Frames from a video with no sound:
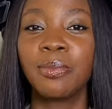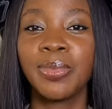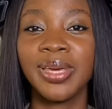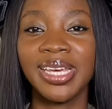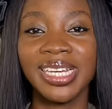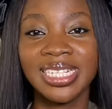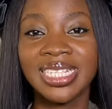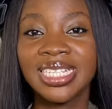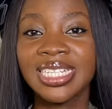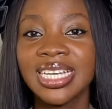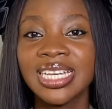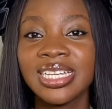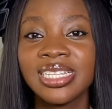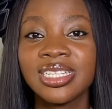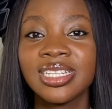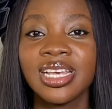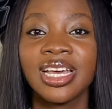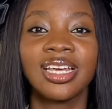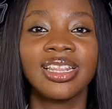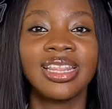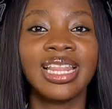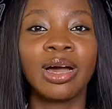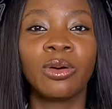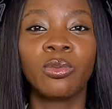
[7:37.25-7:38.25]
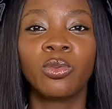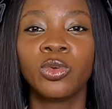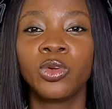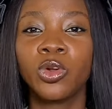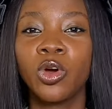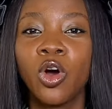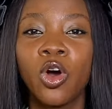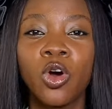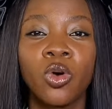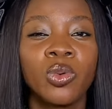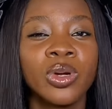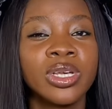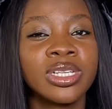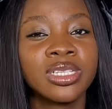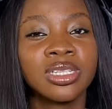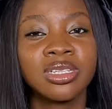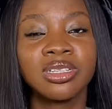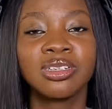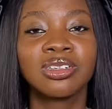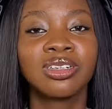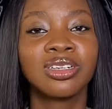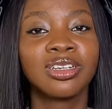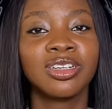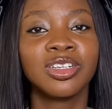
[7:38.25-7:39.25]
pieces that would always
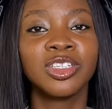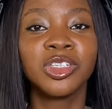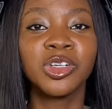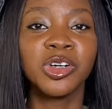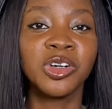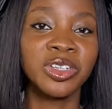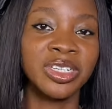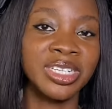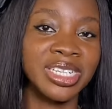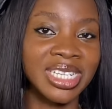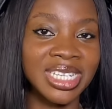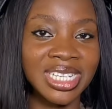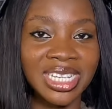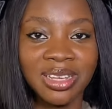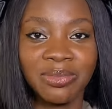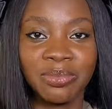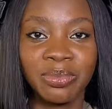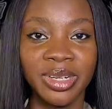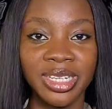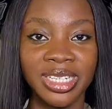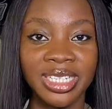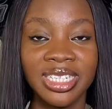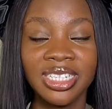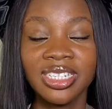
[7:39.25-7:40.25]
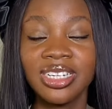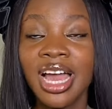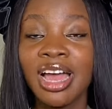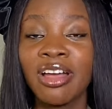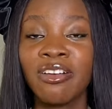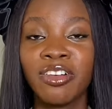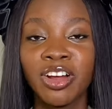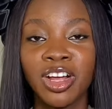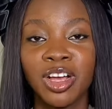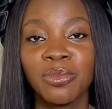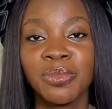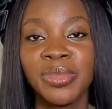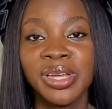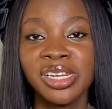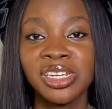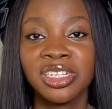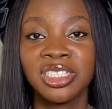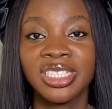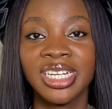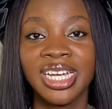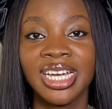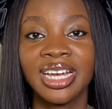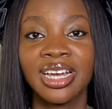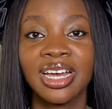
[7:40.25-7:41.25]
look good on the slim body, I recommend you
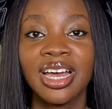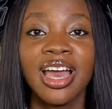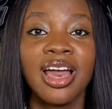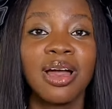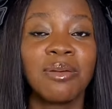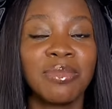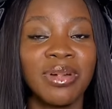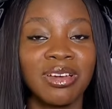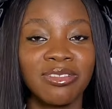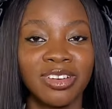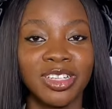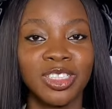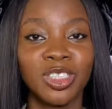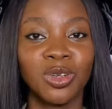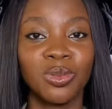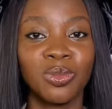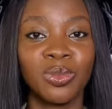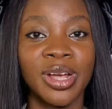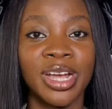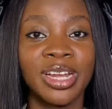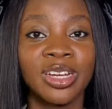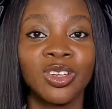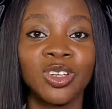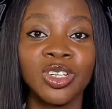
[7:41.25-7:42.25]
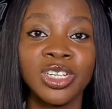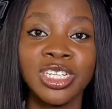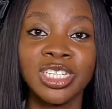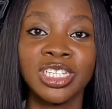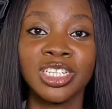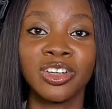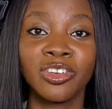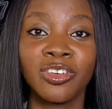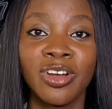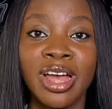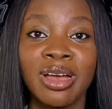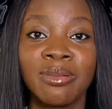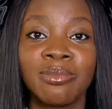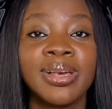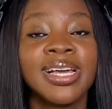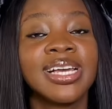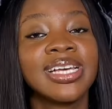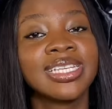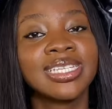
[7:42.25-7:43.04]
check my fashion brand on Instagram,